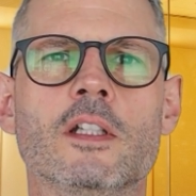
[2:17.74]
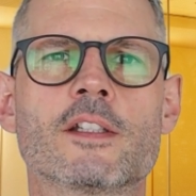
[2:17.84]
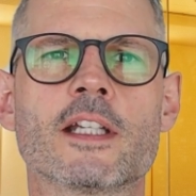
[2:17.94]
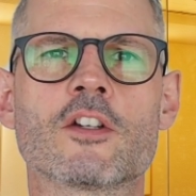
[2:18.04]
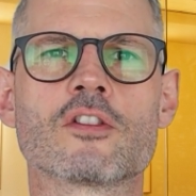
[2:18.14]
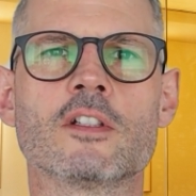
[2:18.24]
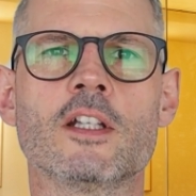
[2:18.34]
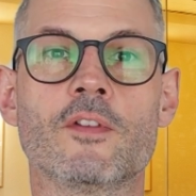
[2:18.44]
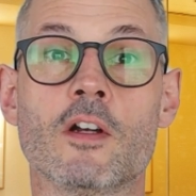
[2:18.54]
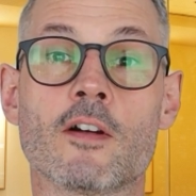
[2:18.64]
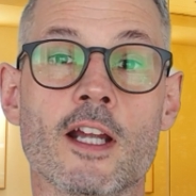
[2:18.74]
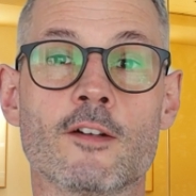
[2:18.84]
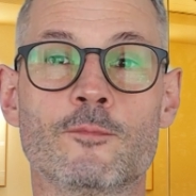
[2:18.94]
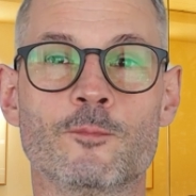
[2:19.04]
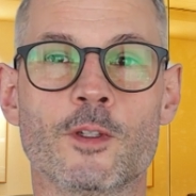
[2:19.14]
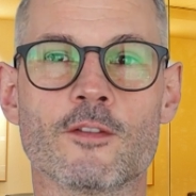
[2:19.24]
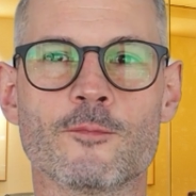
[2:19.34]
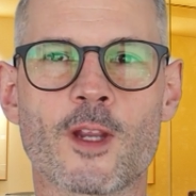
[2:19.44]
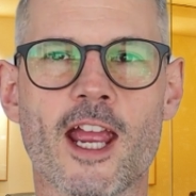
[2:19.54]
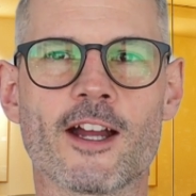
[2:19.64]
essentially, if you don't have,
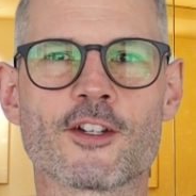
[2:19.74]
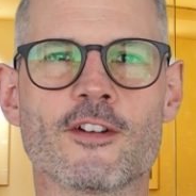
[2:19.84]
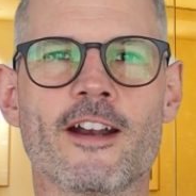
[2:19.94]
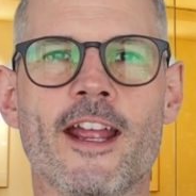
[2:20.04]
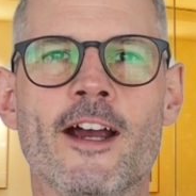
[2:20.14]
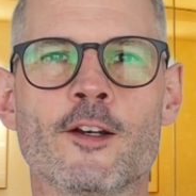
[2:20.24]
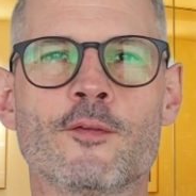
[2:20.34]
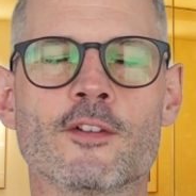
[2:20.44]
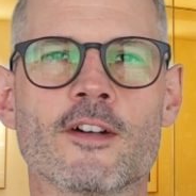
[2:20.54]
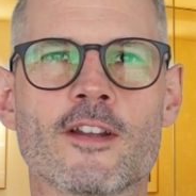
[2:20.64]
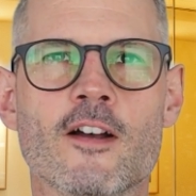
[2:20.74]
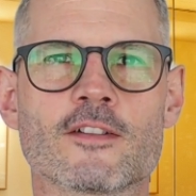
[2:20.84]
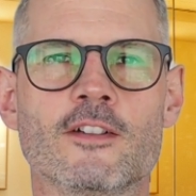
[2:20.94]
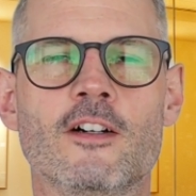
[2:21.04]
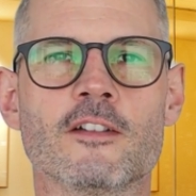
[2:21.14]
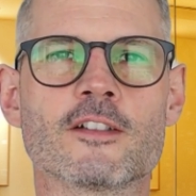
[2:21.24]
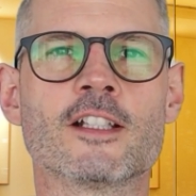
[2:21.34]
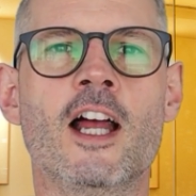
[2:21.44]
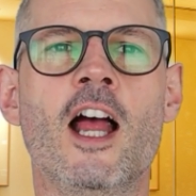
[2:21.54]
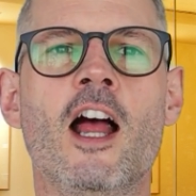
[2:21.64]
cash on hand, a few
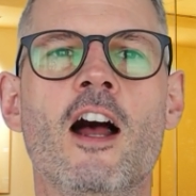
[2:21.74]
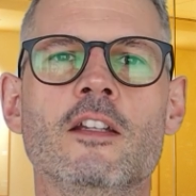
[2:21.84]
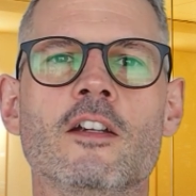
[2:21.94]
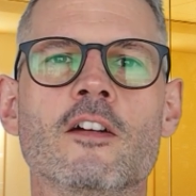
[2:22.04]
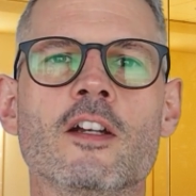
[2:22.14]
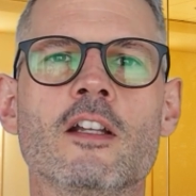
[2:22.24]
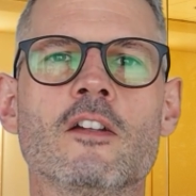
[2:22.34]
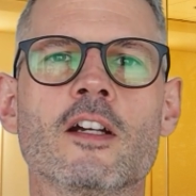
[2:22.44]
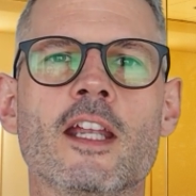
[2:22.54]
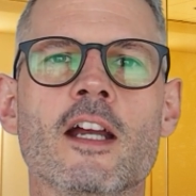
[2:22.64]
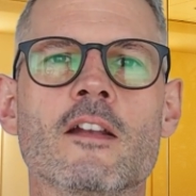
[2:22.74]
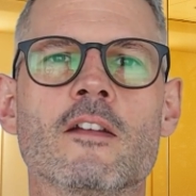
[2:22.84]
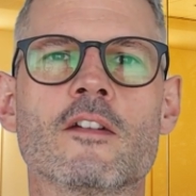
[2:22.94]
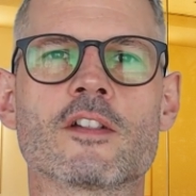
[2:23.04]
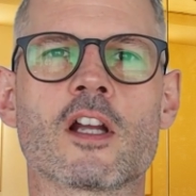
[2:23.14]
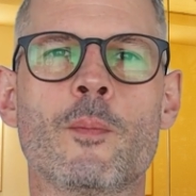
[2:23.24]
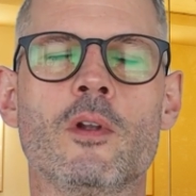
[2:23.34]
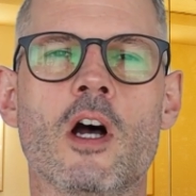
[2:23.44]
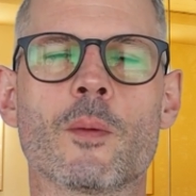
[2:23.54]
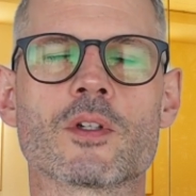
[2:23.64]
$100,000, you're going to look at, there's a
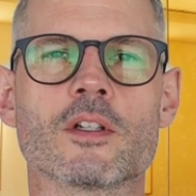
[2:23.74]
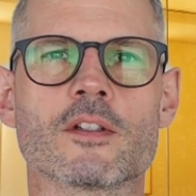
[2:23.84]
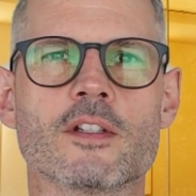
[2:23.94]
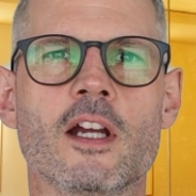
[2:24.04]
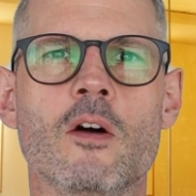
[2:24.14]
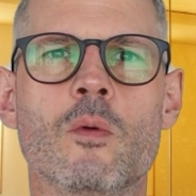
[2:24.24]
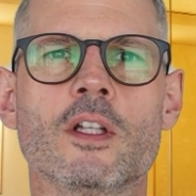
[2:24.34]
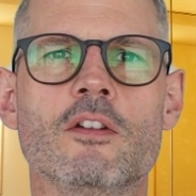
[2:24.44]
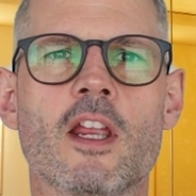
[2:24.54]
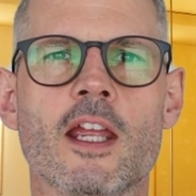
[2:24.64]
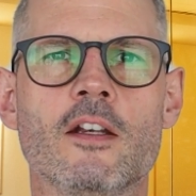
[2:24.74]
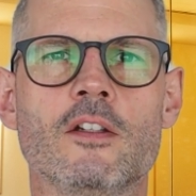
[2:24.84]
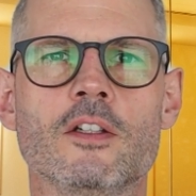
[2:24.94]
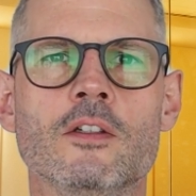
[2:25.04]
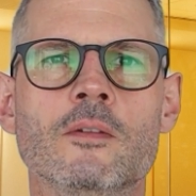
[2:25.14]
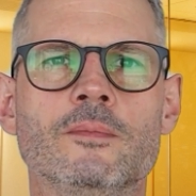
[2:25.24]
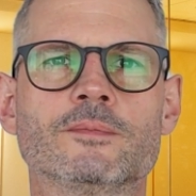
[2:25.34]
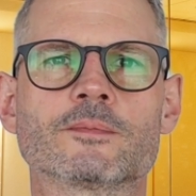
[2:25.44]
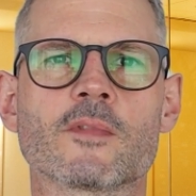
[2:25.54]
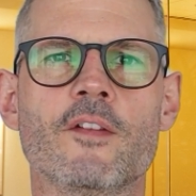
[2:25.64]
couple options. Now, what you can do,
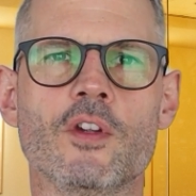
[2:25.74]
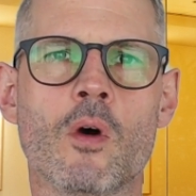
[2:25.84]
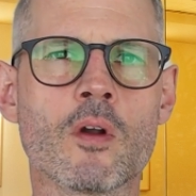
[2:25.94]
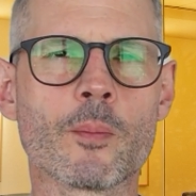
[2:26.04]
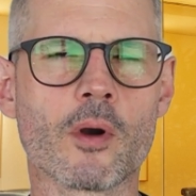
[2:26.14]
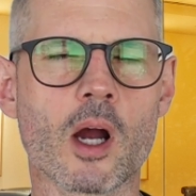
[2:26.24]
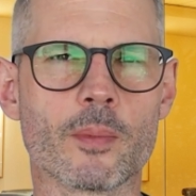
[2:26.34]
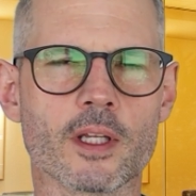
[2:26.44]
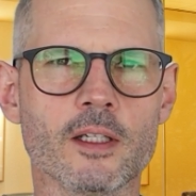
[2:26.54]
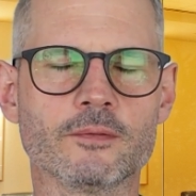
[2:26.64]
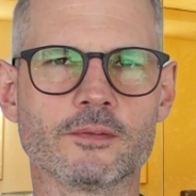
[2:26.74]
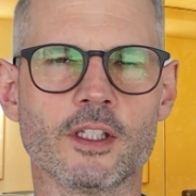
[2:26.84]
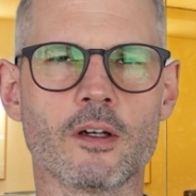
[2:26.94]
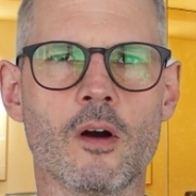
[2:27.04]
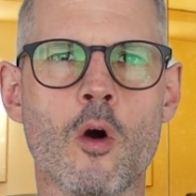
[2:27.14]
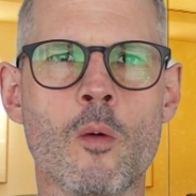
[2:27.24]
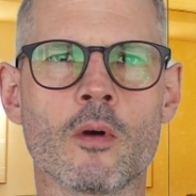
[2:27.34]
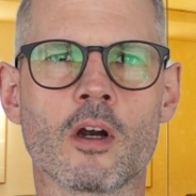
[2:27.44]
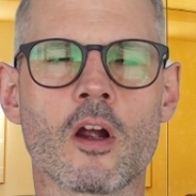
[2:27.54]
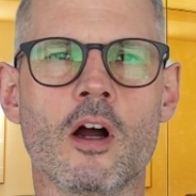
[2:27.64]
if you own a property, a home
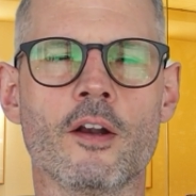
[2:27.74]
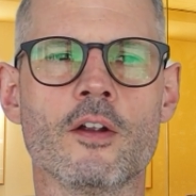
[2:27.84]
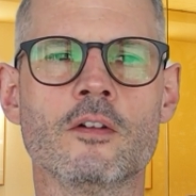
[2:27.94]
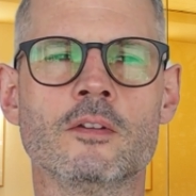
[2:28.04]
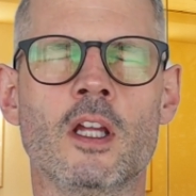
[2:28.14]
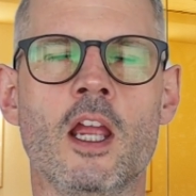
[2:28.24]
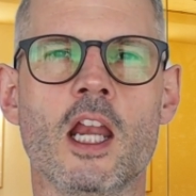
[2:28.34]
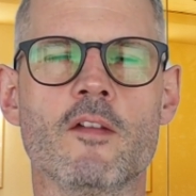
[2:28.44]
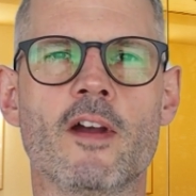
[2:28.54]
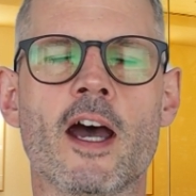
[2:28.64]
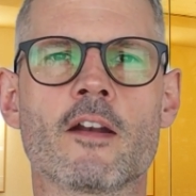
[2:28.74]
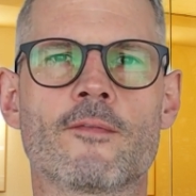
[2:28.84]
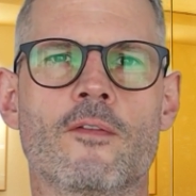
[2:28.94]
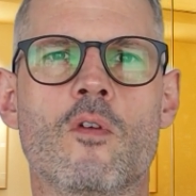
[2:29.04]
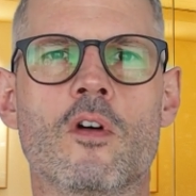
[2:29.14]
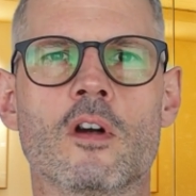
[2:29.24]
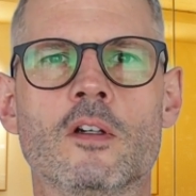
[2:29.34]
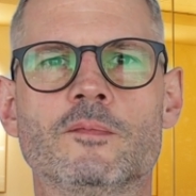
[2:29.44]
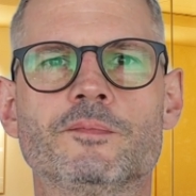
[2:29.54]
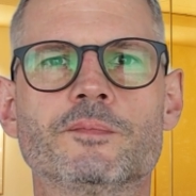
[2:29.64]
or a condo, and you've had it
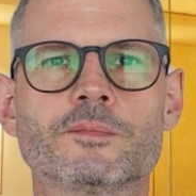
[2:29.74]
for,